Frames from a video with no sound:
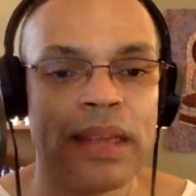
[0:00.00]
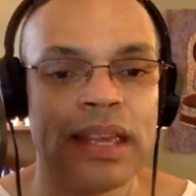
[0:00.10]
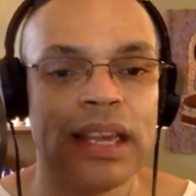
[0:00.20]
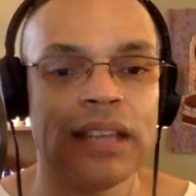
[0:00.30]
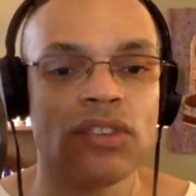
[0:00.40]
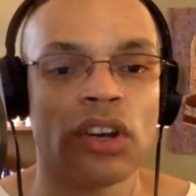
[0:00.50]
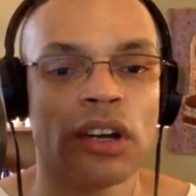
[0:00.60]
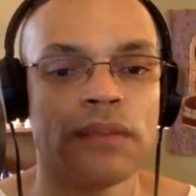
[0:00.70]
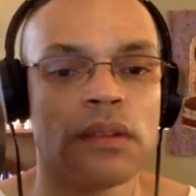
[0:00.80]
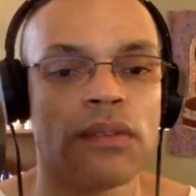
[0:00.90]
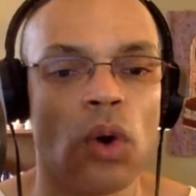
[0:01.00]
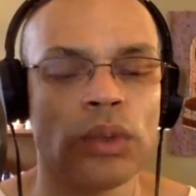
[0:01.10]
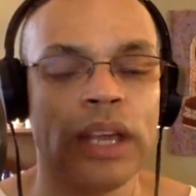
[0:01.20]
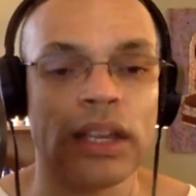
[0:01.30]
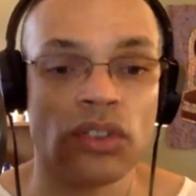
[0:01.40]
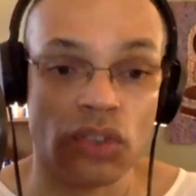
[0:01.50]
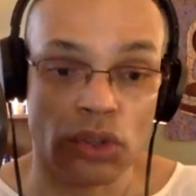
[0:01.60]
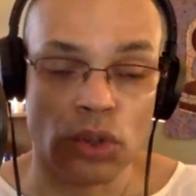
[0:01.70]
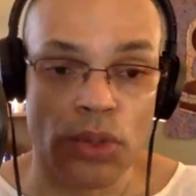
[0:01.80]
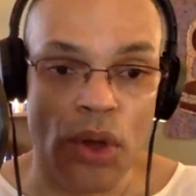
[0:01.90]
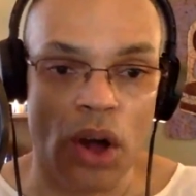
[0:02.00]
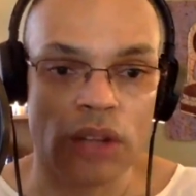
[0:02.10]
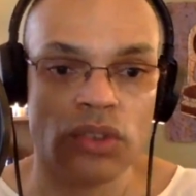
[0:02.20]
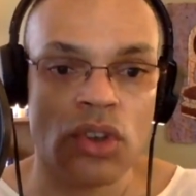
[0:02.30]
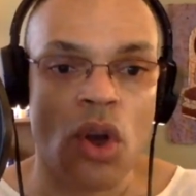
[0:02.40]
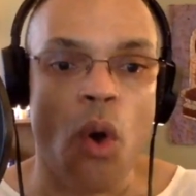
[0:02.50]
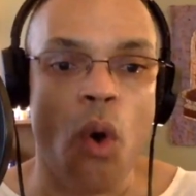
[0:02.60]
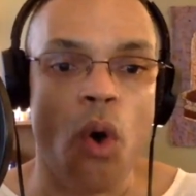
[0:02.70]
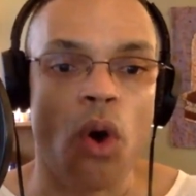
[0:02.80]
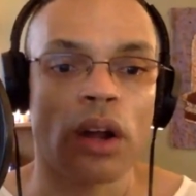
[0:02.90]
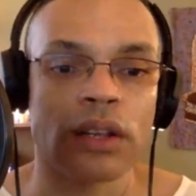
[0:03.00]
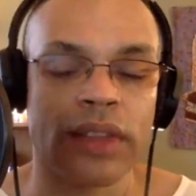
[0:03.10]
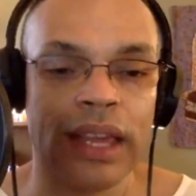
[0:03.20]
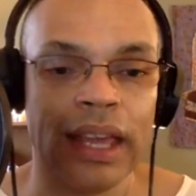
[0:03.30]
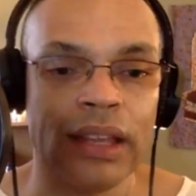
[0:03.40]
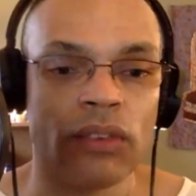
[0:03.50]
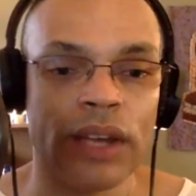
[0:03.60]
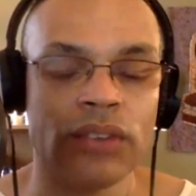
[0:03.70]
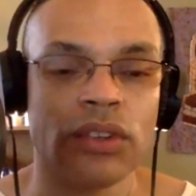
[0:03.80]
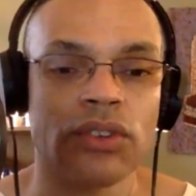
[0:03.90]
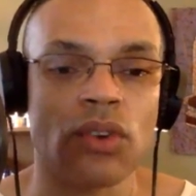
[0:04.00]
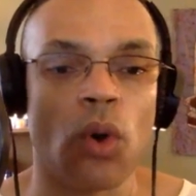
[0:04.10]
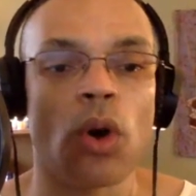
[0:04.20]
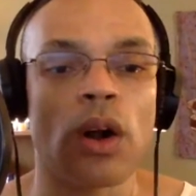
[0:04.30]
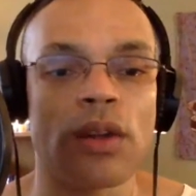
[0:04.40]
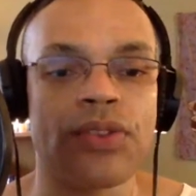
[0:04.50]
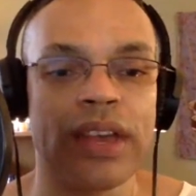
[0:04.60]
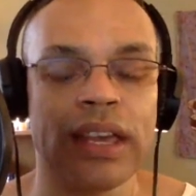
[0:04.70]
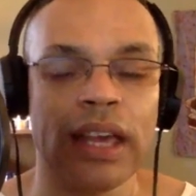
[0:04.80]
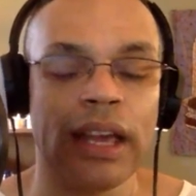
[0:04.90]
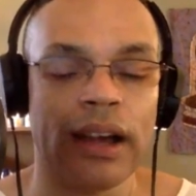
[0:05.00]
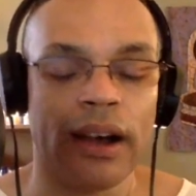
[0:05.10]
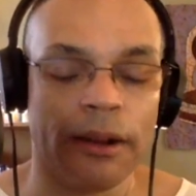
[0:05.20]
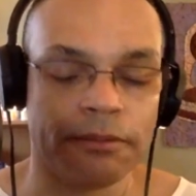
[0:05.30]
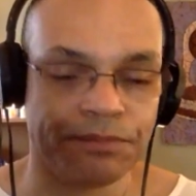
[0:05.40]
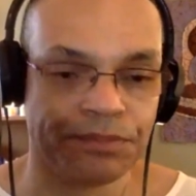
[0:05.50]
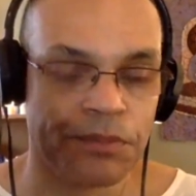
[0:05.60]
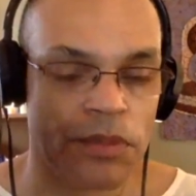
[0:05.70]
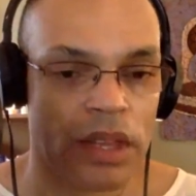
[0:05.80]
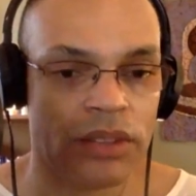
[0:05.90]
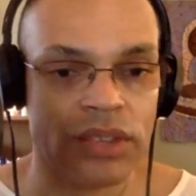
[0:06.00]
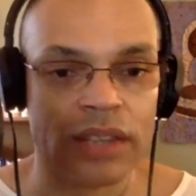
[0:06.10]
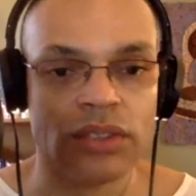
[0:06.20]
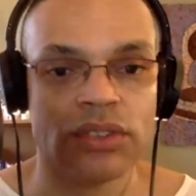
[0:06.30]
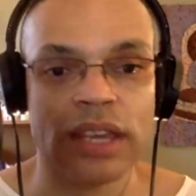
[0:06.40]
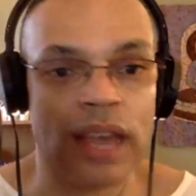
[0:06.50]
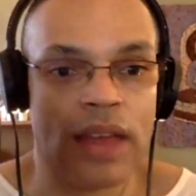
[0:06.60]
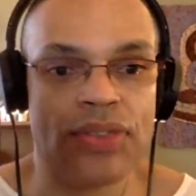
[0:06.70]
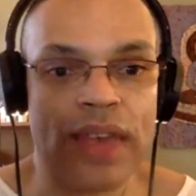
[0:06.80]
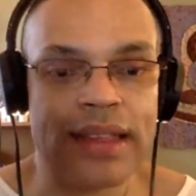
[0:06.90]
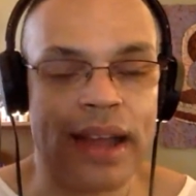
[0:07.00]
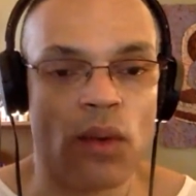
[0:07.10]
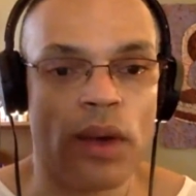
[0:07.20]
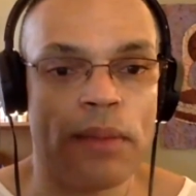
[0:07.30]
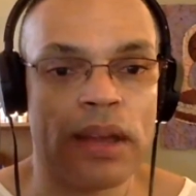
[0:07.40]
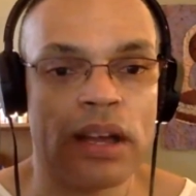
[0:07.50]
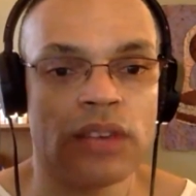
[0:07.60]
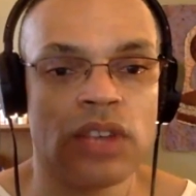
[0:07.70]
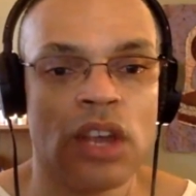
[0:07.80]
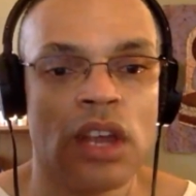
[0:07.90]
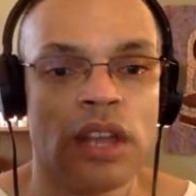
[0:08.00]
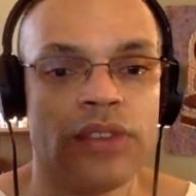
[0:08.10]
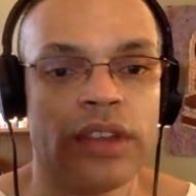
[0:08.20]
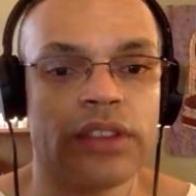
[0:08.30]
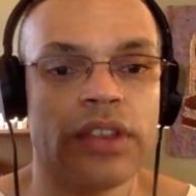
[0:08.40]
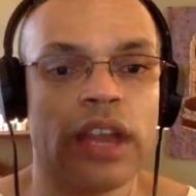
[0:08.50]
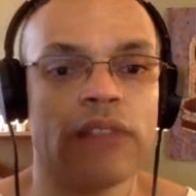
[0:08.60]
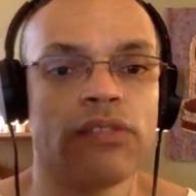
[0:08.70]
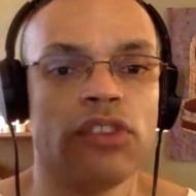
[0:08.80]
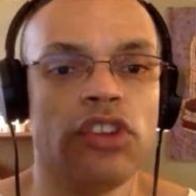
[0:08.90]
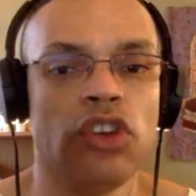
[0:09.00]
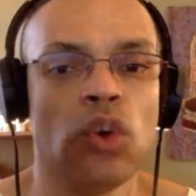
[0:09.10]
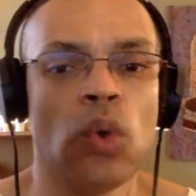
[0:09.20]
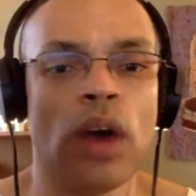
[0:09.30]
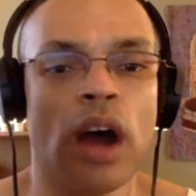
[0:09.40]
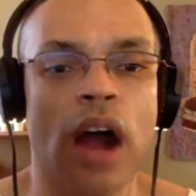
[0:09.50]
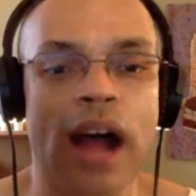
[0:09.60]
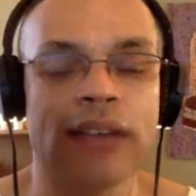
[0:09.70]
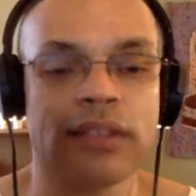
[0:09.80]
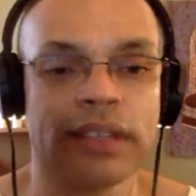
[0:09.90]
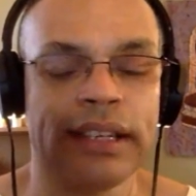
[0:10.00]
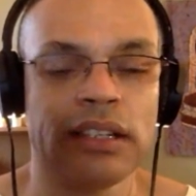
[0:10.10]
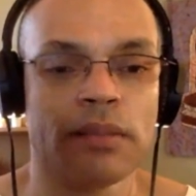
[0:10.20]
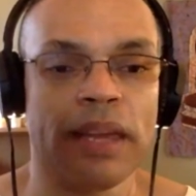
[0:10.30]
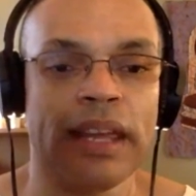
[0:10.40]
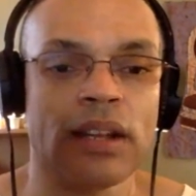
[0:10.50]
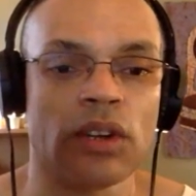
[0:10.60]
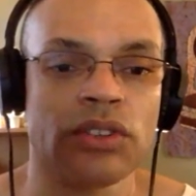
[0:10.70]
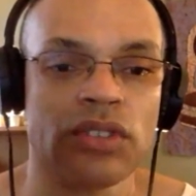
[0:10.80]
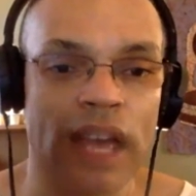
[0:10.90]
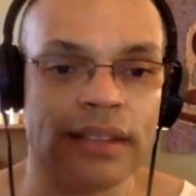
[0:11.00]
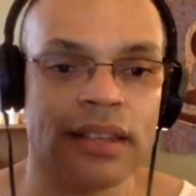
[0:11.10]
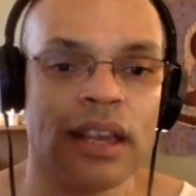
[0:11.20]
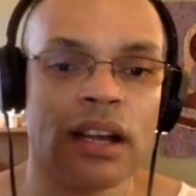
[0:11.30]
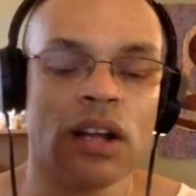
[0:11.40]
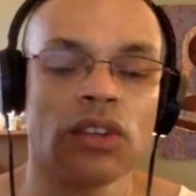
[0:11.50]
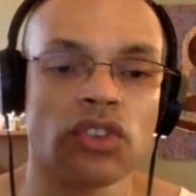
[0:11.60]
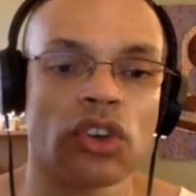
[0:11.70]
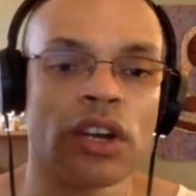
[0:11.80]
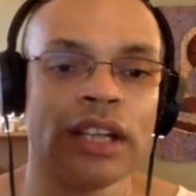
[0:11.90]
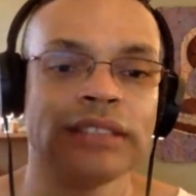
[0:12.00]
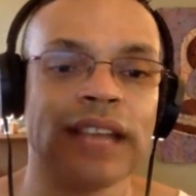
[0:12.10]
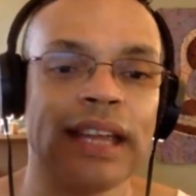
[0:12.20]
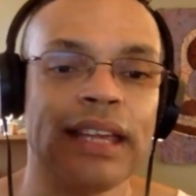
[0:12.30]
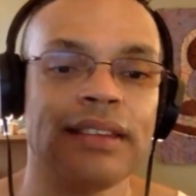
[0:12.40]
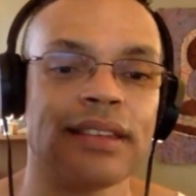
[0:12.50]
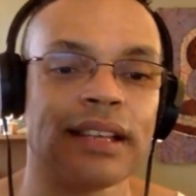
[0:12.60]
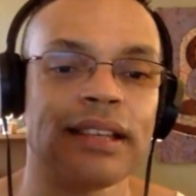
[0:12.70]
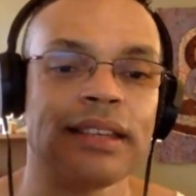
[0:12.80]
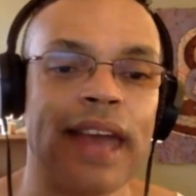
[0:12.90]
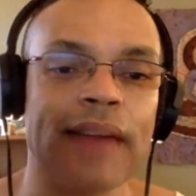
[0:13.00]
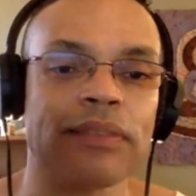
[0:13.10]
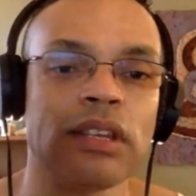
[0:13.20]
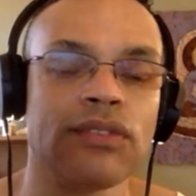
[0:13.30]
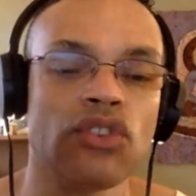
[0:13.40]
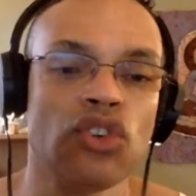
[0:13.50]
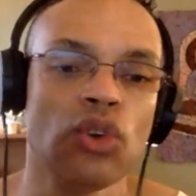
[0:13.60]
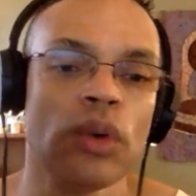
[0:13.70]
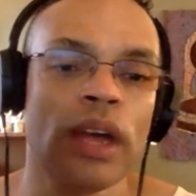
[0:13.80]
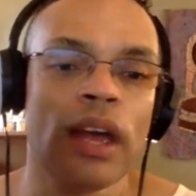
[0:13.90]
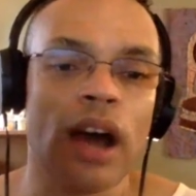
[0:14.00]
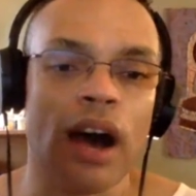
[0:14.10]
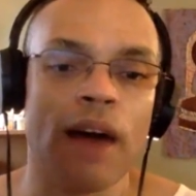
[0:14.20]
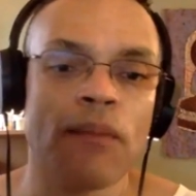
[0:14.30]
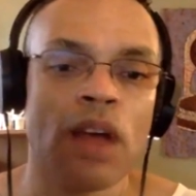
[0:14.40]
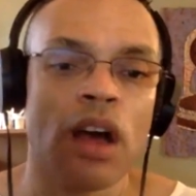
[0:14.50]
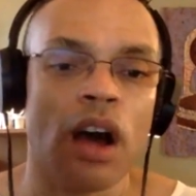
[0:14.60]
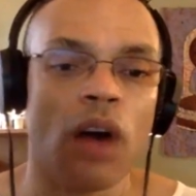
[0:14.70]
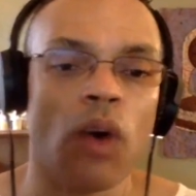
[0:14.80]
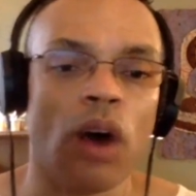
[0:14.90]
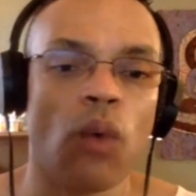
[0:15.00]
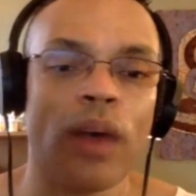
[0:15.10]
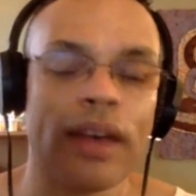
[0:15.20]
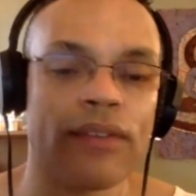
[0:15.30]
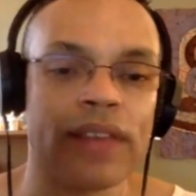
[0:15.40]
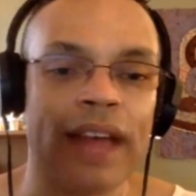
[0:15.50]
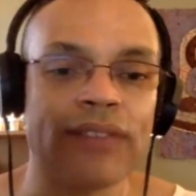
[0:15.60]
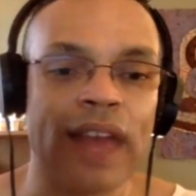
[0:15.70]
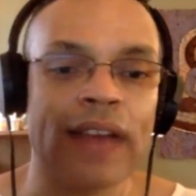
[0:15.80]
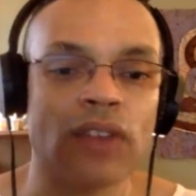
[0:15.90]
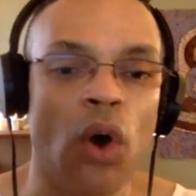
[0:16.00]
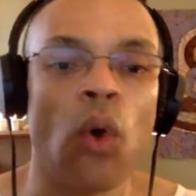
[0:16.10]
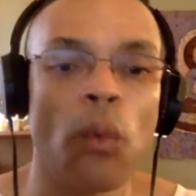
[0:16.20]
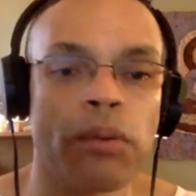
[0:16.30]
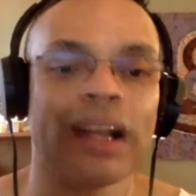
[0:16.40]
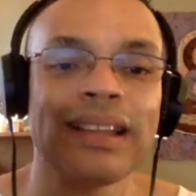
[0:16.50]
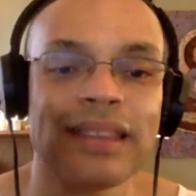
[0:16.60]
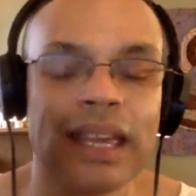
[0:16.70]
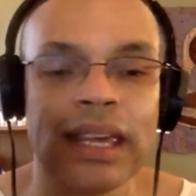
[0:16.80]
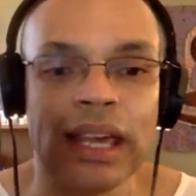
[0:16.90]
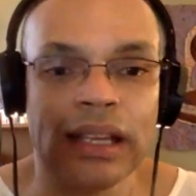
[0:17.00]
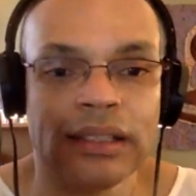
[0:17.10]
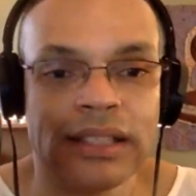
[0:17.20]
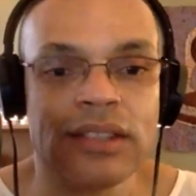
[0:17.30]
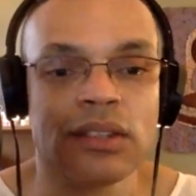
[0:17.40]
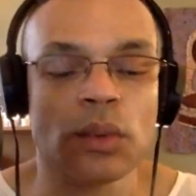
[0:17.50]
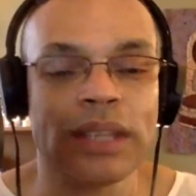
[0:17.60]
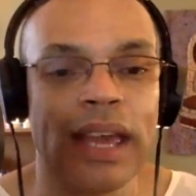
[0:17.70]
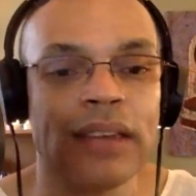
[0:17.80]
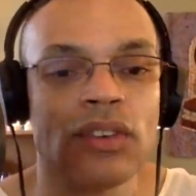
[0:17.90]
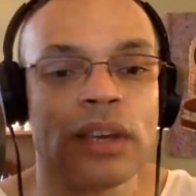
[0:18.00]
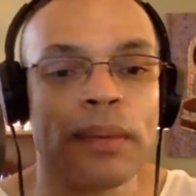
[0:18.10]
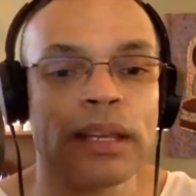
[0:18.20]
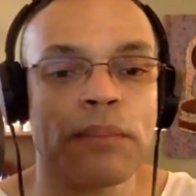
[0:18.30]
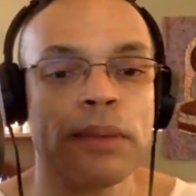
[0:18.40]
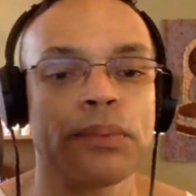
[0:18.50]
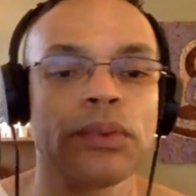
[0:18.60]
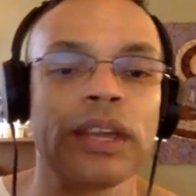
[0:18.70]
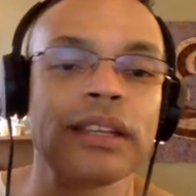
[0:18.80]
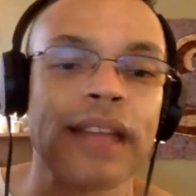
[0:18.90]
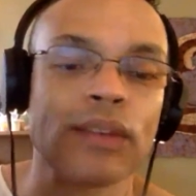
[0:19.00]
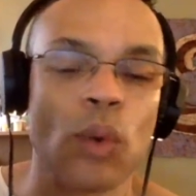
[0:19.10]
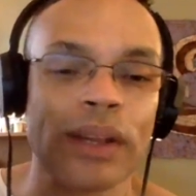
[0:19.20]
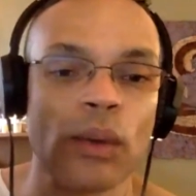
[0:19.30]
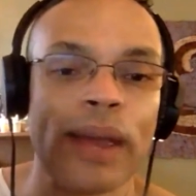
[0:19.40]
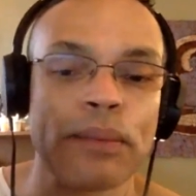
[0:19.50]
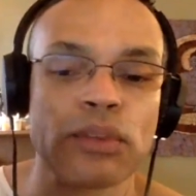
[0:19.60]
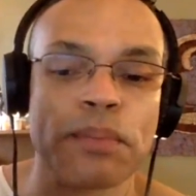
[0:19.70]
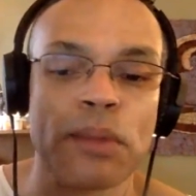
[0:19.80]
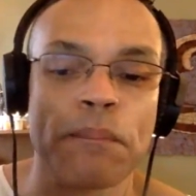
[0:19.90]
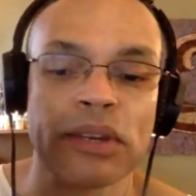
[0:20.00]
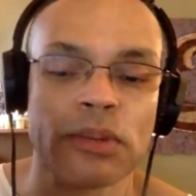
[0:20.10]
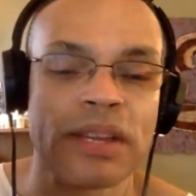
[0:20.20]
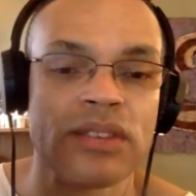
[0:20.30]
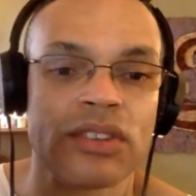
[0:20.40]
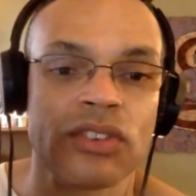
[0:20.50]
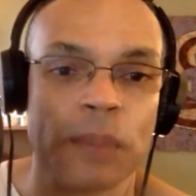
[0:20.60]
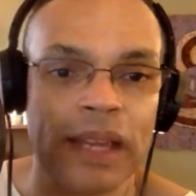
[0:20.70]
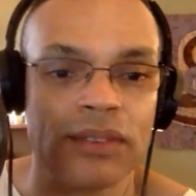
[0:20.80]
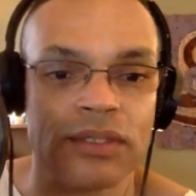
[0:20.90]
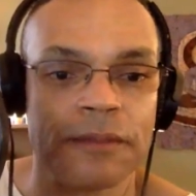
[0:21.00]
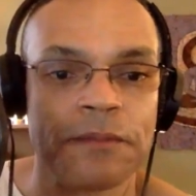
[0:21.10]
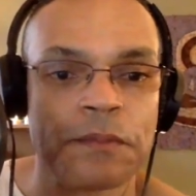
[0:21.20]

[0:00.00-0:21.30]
in terms of only external thoughts or thinking racist or thinking sexist. They can't think that way because you are isolating them in Auset culture that is adaptive to a way of life that has a whole brain thinking. This is what the ancient Kemetic people did, and that's why they were able to build pyramids and the Sphinx.